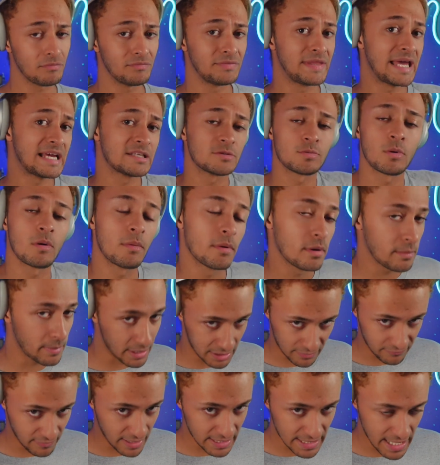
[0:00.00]
That's what we're
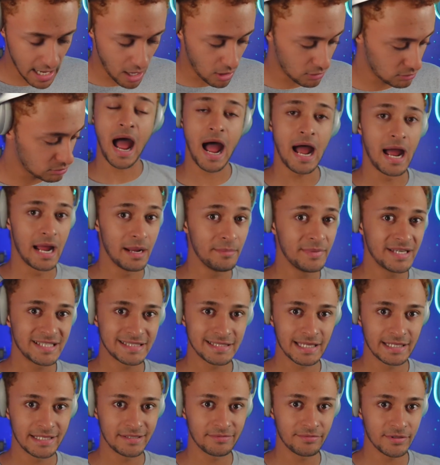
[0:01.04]
about to find out. I'm
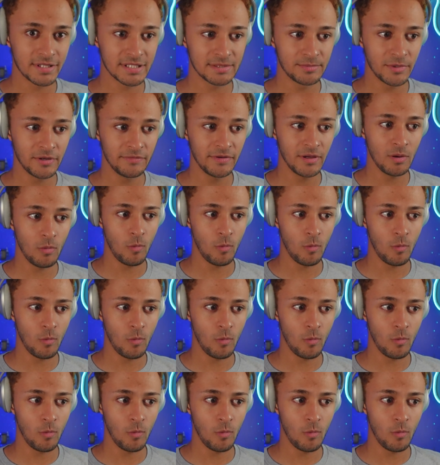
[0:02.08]
excited for this movie.